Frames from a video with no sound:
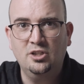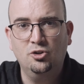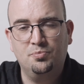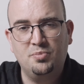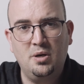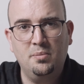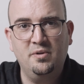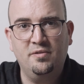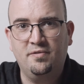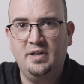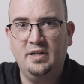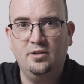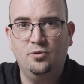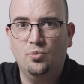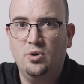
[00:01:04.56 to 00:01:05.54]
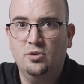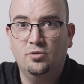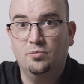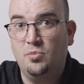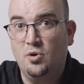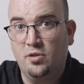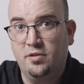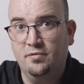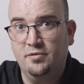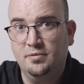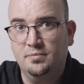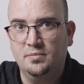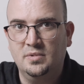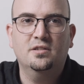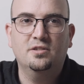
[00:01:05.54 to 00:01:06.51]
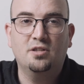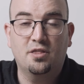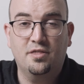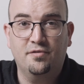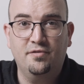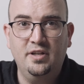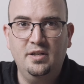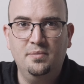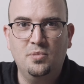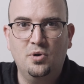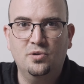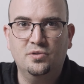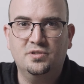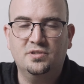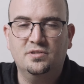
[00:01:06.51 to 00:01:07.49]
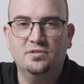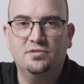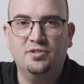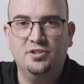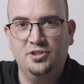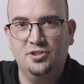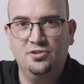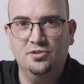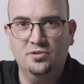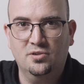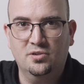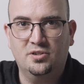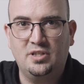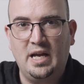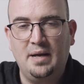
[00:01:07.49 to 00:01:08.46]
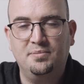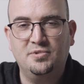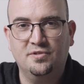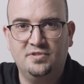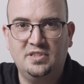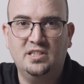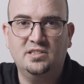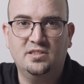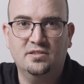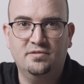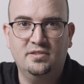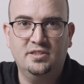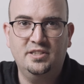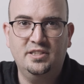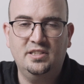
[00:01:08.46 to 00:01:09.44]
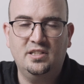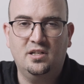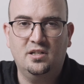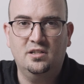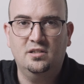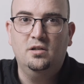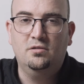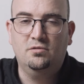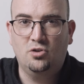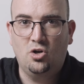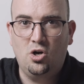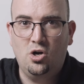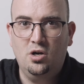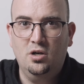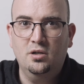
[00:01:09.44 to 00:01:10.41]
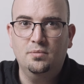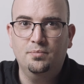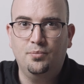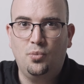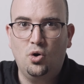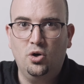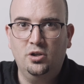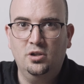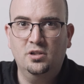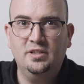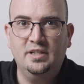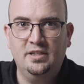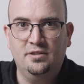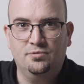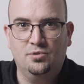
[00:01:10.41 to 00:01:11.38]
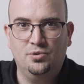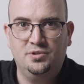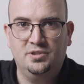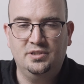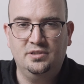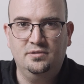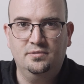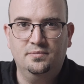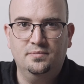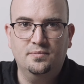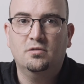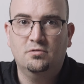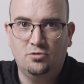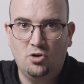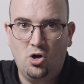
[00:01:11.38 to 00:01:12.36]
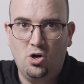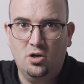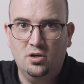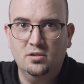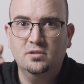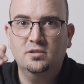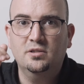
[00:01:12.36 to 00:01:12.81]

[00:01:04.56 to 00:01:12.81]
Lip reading: you'll probably find one or both of them. The three most traditional types of salsa verde are raw, boiled, and roasted. Raw,